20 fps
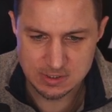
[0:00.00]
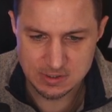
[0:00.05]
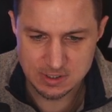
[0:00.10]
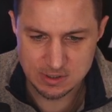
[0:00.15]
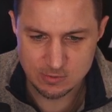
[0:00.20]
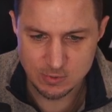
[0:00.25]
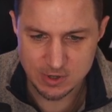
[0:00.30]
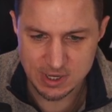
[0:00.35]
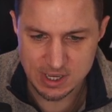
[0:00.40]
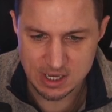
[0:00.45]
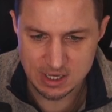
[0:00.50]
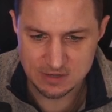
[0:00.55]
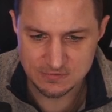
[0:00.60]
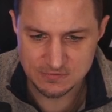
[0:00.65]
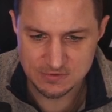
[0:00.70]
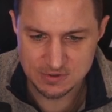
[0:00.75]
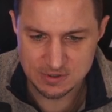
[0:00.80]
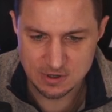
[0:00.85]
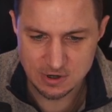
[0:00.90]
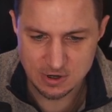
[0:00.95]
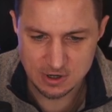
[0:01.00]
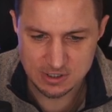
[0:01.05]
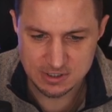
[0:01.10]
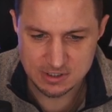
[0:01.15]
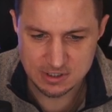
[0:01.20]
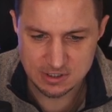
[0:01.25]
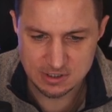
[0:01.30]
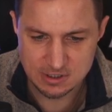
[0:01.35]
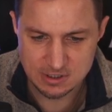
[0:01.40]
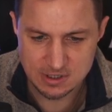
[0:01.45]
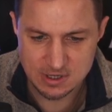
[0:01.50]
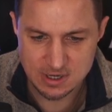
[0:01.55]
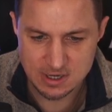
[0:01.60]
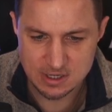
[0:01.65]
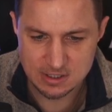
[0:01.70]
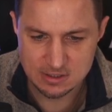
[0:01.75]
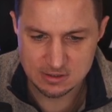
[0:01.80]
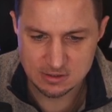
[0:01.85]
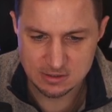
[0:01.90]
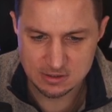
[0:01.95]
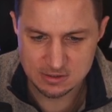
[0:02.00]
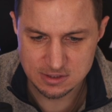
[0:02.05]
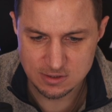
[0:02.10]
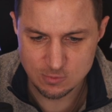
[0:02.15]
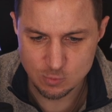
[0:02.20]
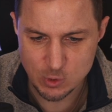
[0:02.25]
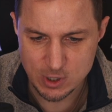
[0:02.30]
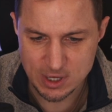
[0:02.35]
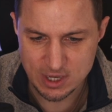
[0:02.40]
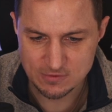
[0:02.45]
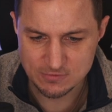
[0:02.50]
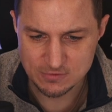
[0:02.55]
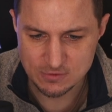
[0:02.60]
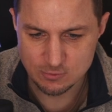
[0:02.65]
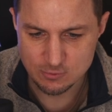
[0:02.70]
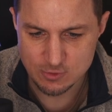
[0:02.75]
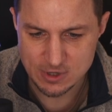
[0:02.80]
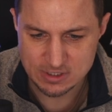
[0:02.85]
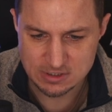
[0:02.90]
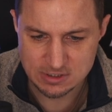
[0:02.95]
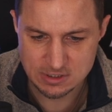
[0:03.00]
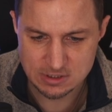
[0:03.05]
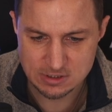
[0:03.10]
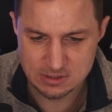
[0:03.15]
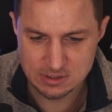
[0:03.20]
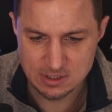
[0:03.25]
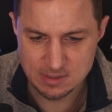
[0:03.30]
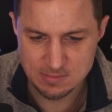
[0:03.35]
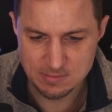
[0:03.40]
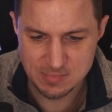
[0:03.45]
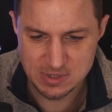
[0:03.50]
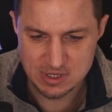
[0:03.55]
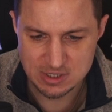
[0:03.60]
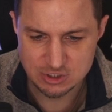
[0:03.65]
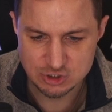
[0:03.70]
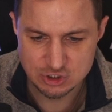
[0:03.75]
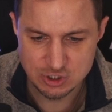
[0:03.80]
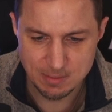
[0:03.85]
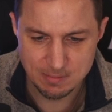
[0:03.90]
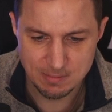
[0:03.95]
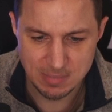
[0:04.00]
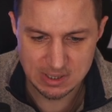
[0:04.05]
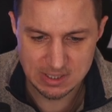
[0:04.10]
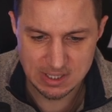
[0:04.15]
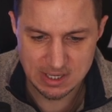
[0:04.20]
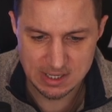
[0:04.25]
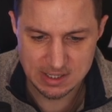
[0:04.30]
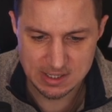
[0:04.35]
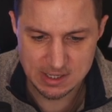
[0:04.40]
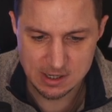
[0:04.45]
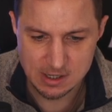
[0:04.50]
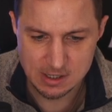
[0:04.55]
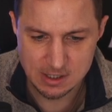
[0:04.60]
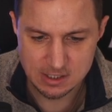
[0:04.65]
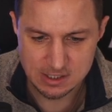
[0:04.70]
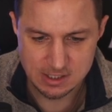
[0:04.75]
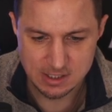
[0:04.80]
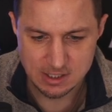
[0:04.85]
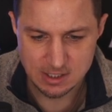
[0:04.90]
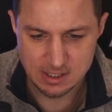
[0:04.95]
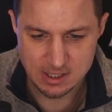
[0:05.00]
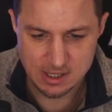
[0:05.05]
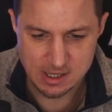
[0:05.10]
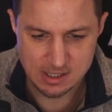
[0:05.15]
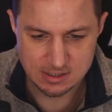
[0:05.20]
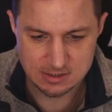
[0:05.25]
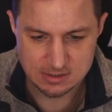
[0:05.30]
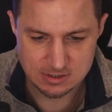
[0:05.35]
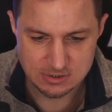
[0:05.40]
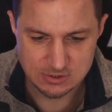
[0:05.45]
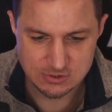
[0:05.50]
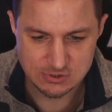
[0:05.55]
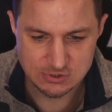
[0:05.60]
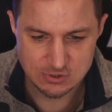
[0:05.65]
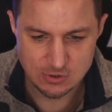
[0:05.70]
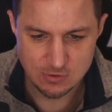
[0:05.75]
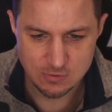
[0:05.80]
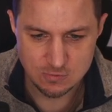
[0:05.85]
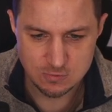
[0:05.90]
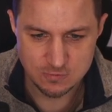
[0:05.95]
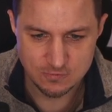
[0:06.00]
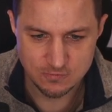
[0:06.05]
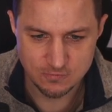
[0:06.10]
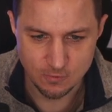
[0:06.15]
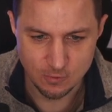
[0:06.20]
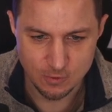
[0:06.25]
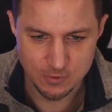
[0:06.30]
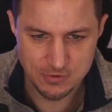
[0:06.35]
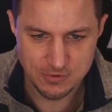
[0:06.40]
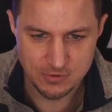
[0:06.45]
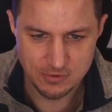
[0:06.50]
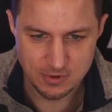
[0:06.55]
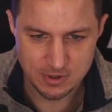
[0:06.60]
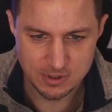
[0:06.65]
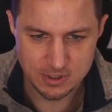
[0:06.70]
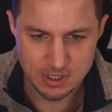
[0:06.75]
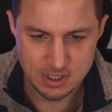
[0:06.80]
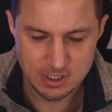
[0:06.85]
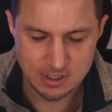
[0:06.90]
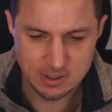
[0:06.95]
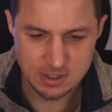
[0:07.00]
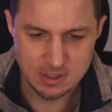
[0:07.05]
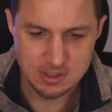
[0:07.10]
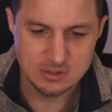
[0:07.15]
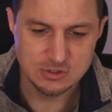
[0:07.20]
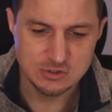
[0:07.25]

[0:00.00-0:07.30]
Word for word: then we have the garlicky kale, then we have the red kidney bean jambalaya, and so forth, okay?